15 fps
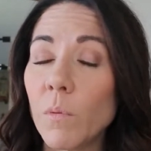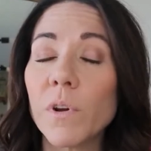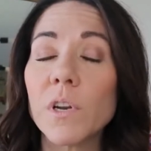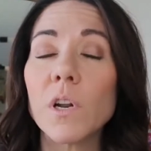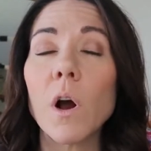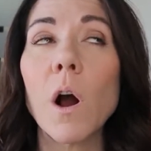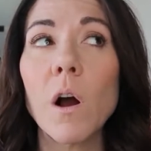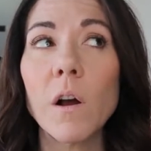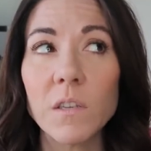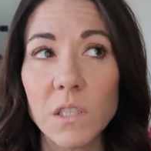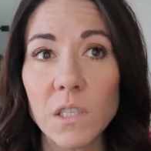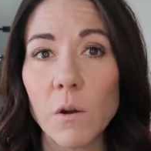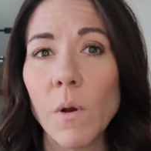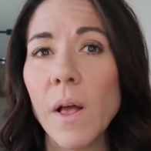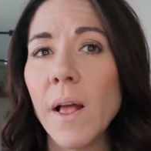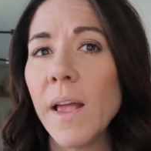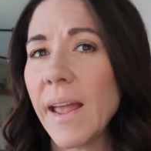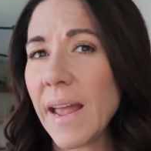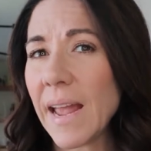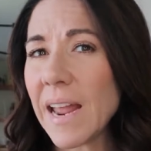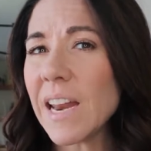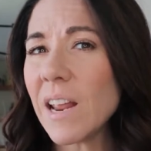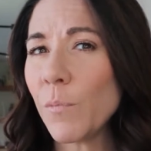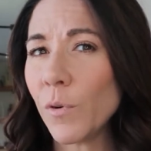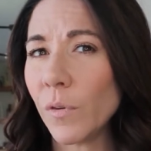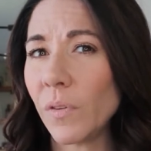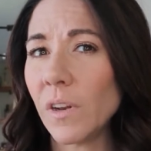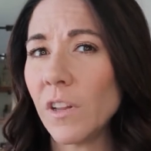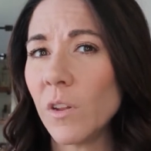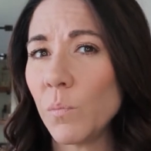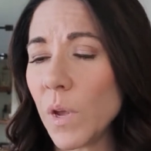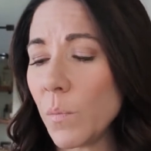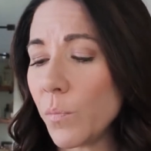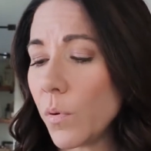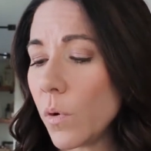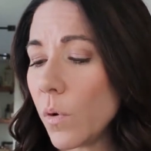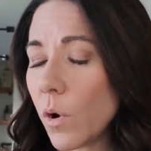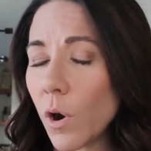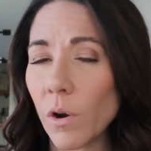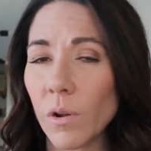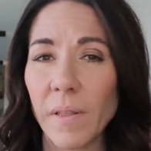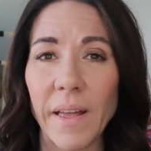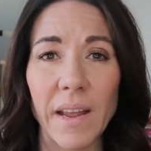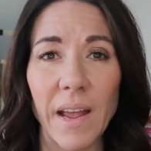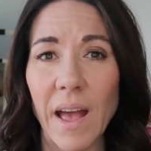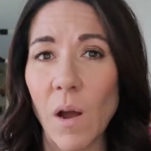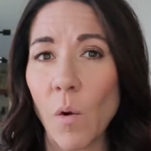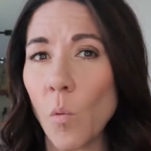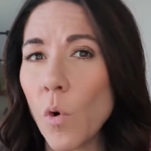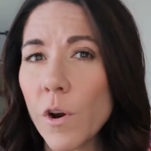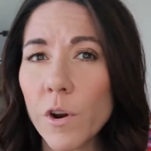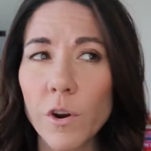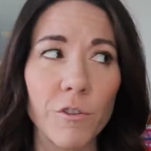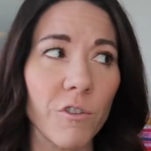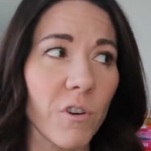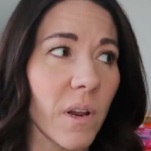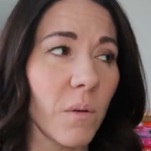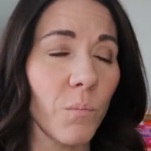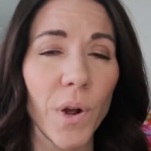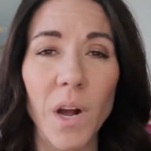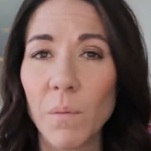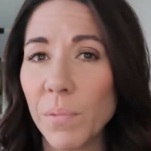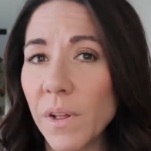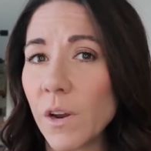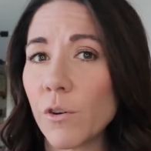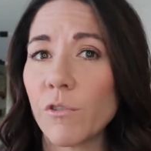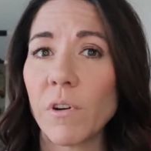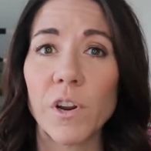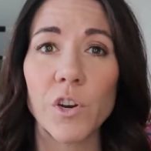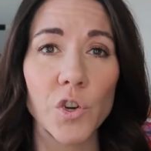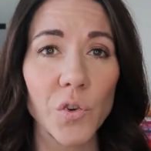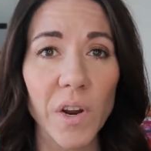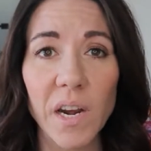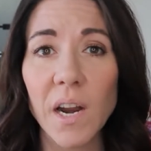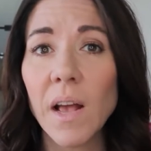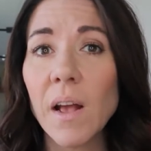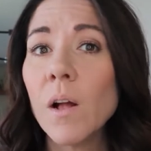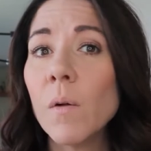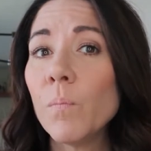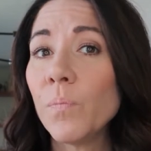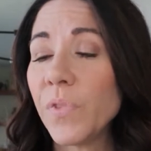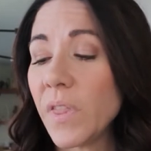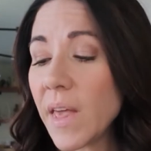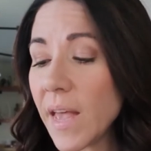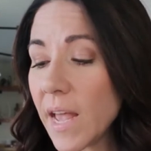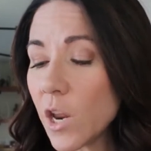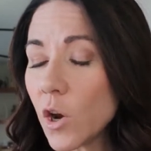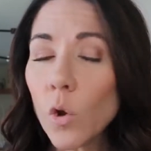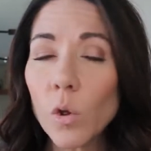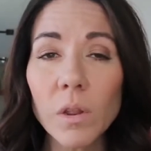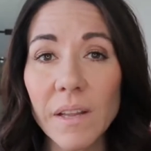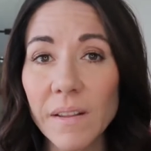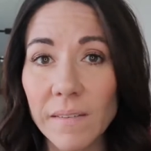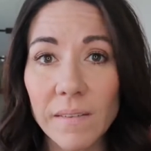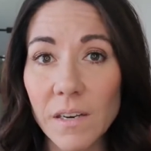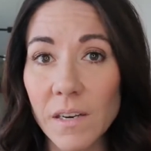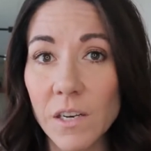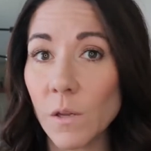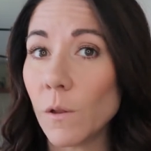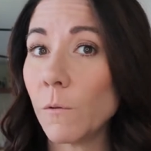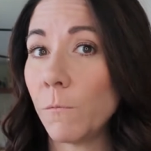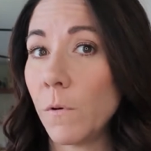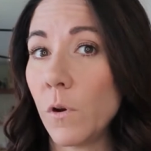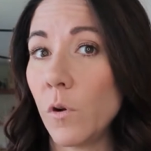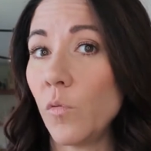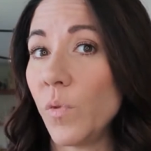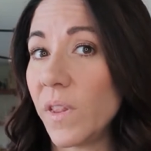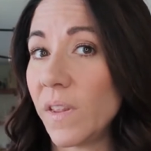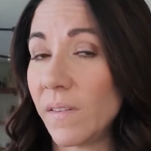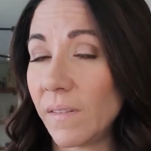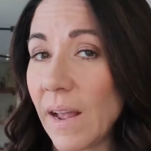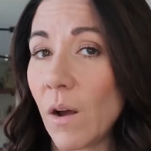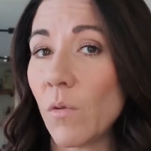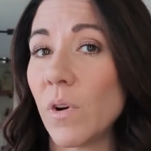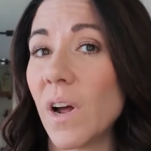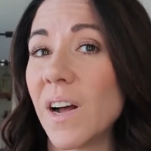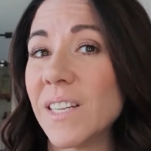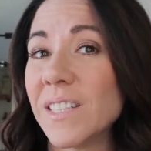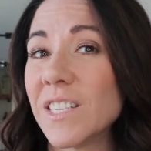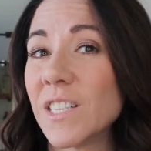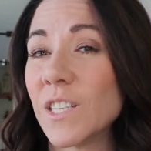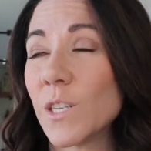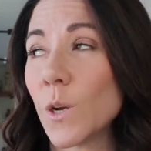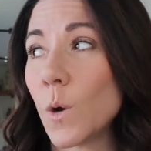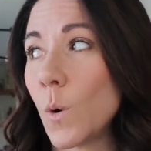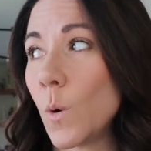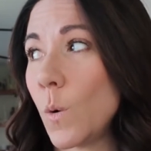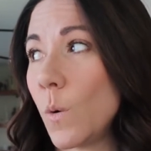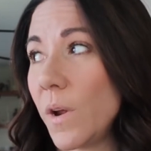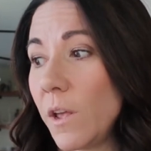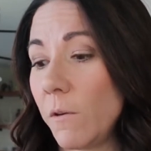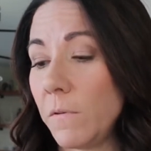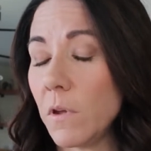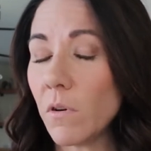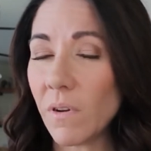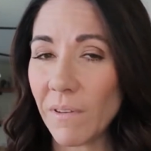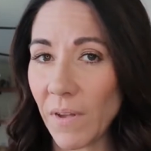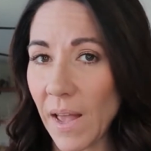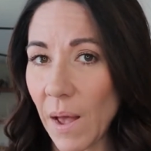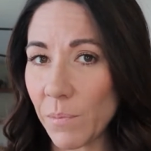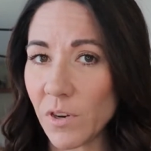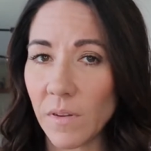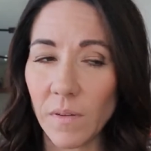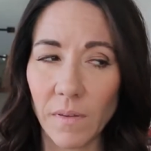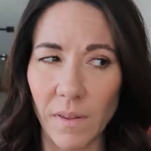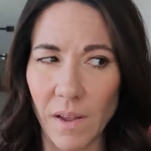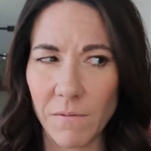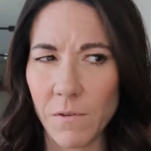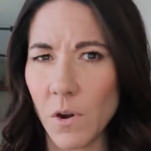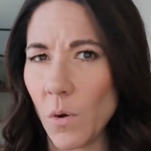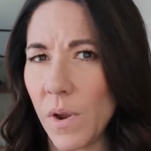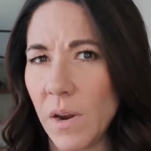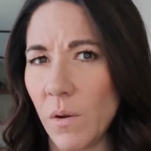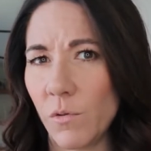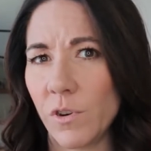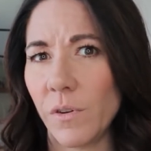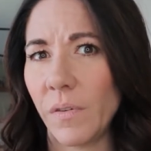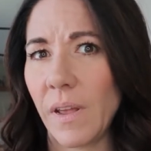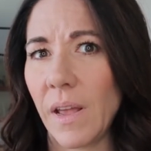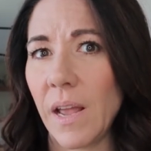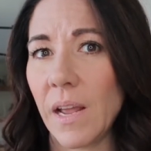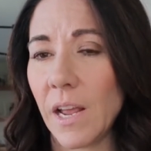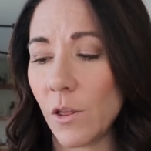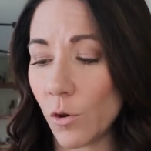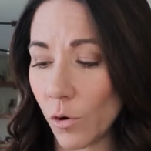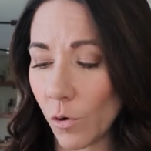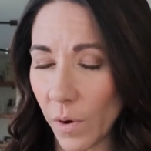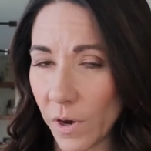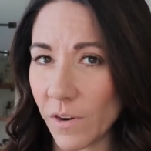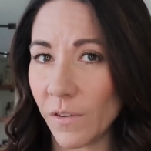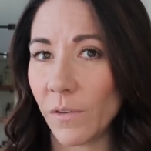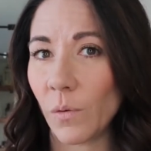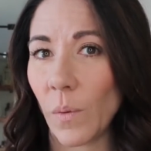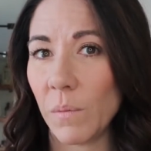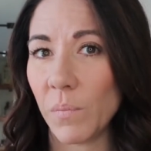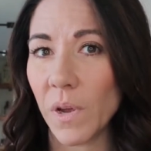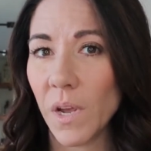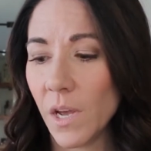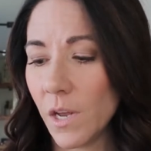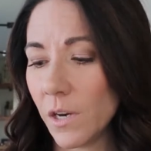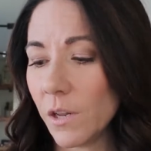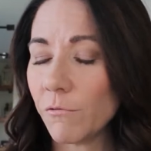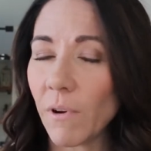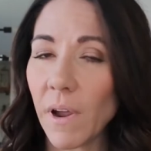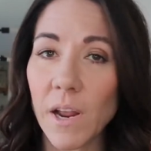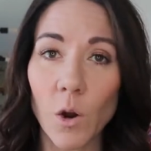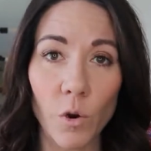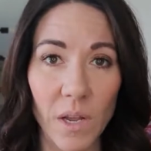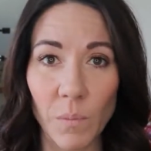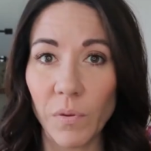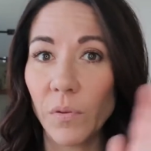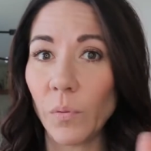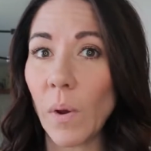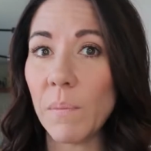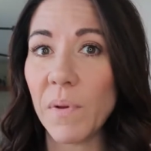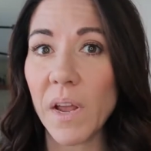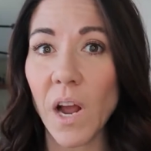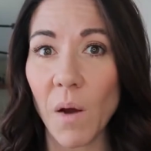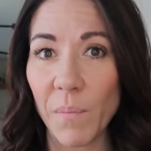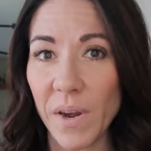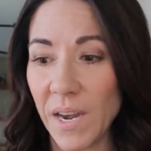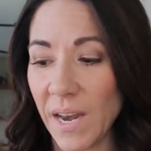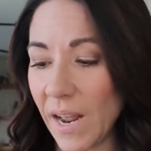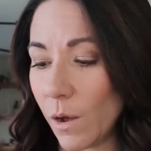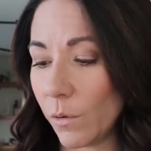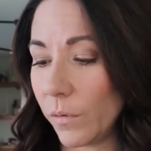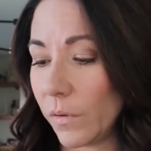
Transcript: But also 80% of the people are like at work or in public or on a train. They don't listen to the phone with the sound on. So if you don't have captions, they have no idea what you're saying, and they're going to swipe to the right or keep swiping up and down.